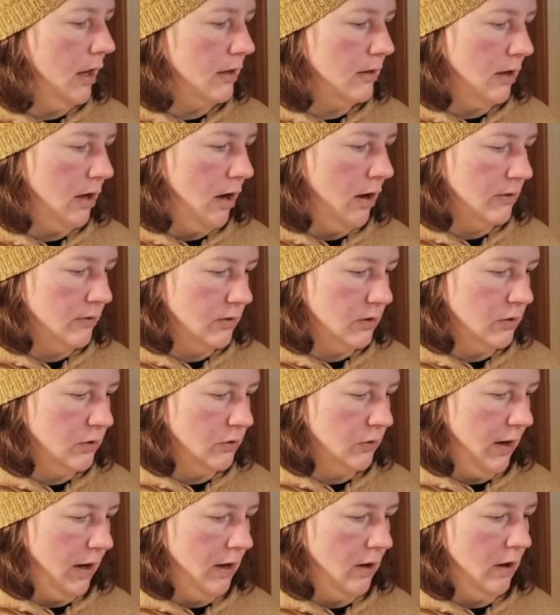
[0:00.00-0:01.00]

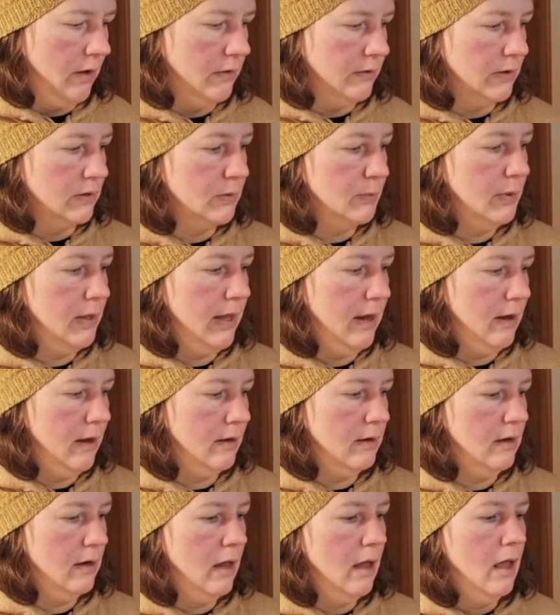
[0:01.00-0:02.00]
concentrate on this
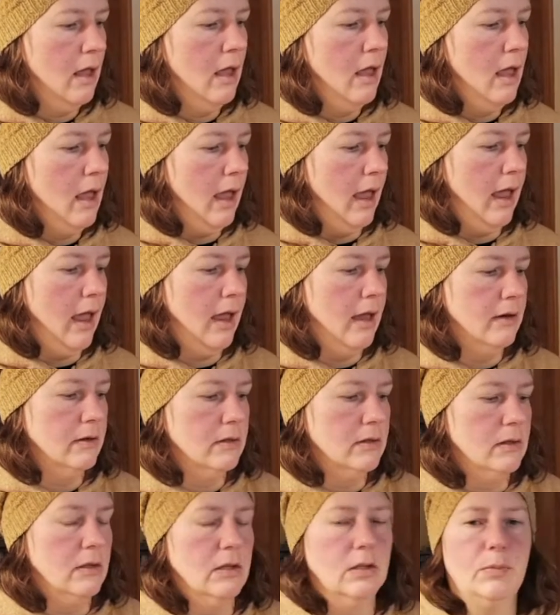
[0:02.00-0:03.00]
plan and
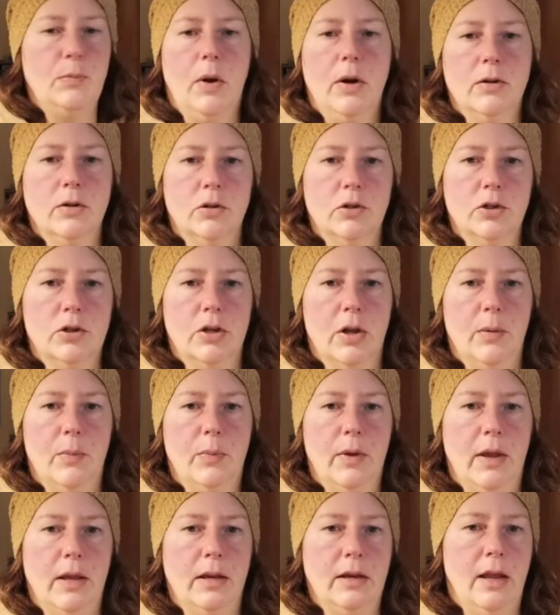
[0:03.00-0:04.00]
this
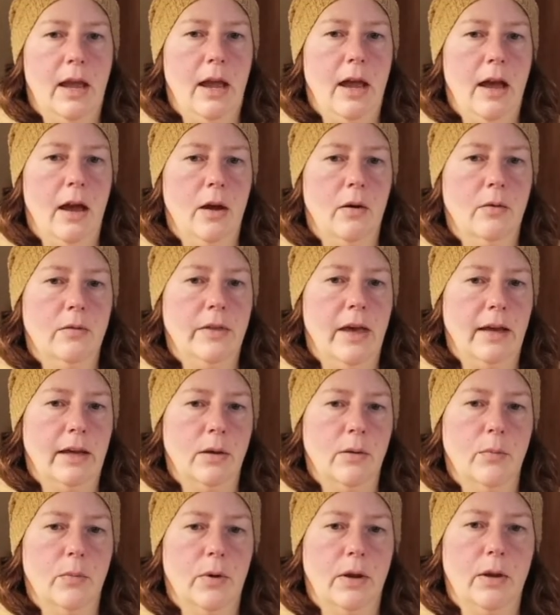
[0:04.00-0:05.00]
partnership and how that
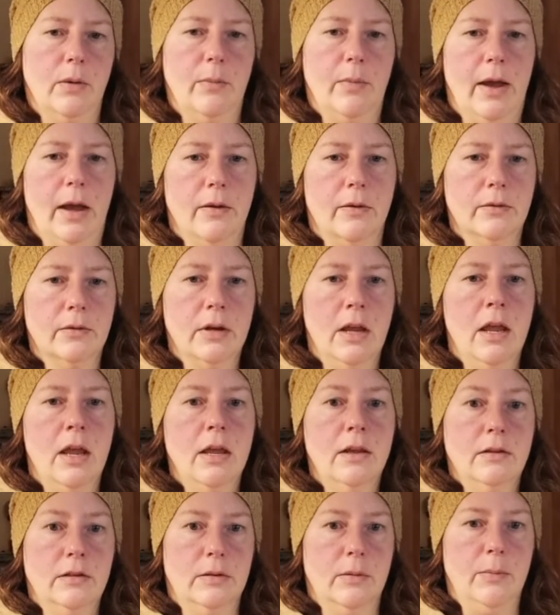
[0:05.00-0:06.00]
can bring about
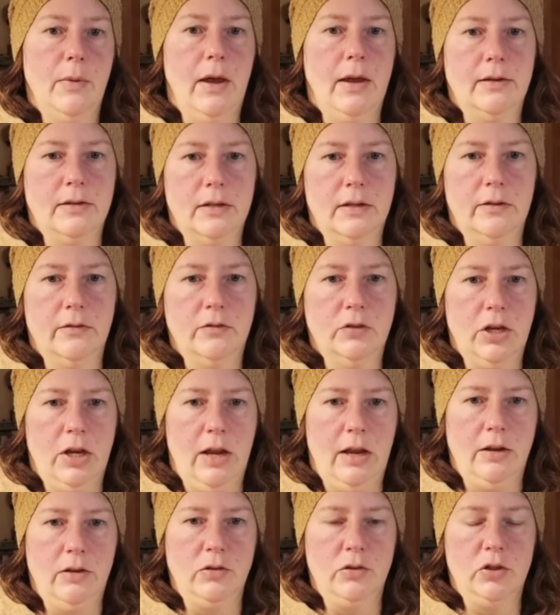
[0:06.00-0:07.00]
some positive
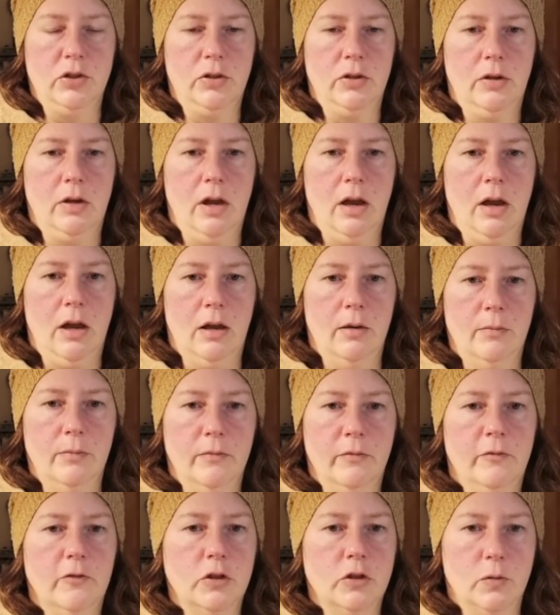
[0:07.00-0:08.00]
change
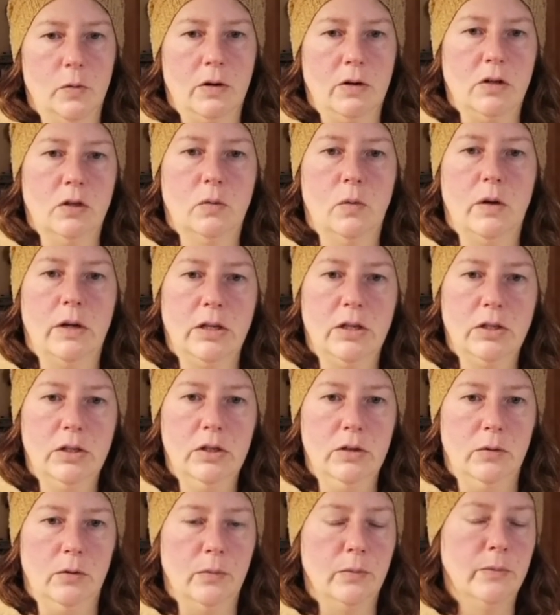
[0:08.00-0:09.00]
for
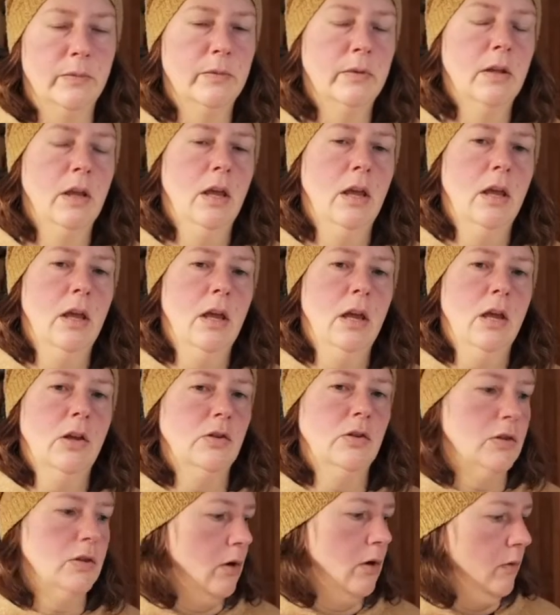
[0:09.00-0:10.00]
2022.
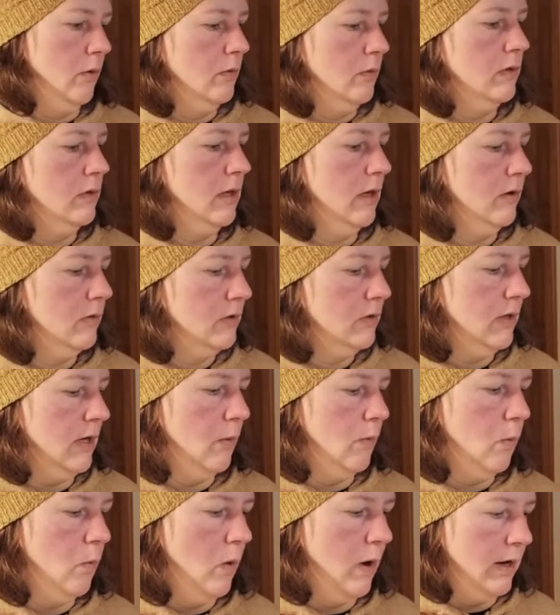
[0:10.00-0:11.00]
So there's
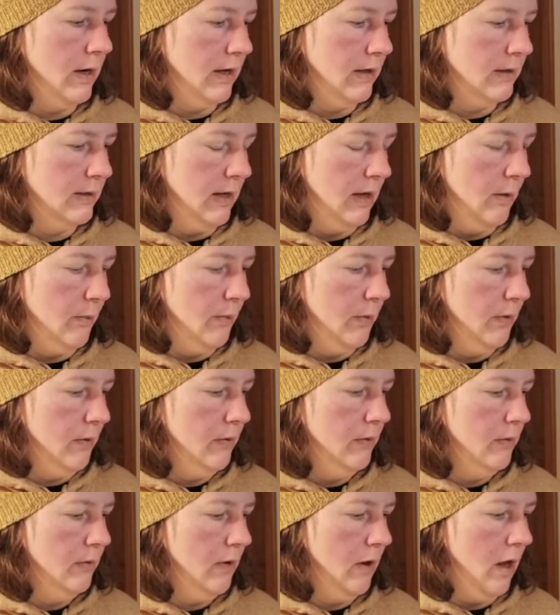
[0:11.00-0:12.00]
one
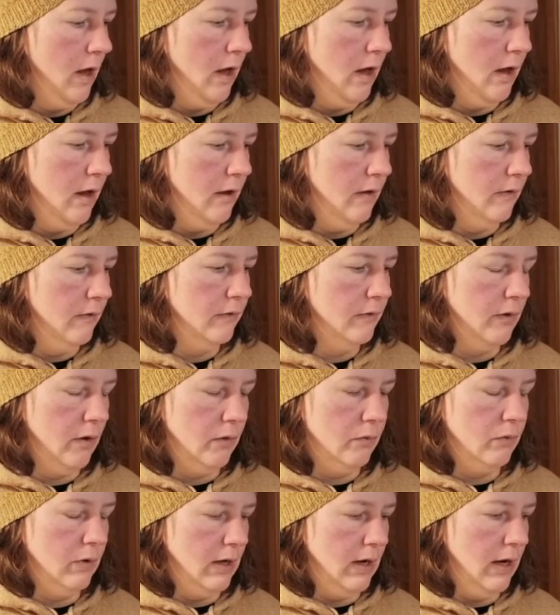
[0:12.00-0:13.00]
example of
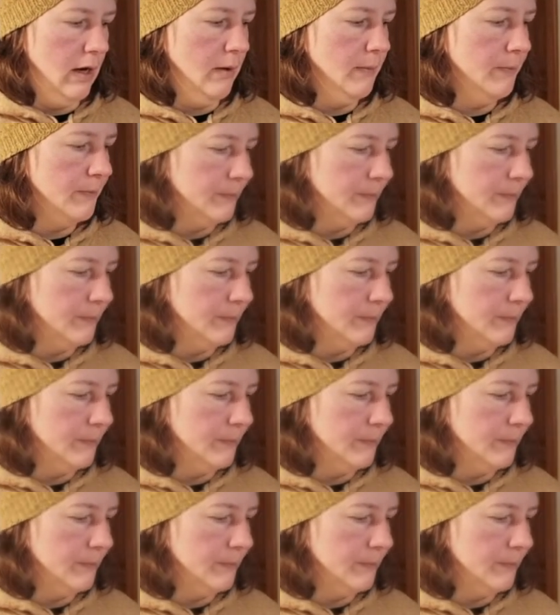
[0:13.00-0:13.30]
a reading.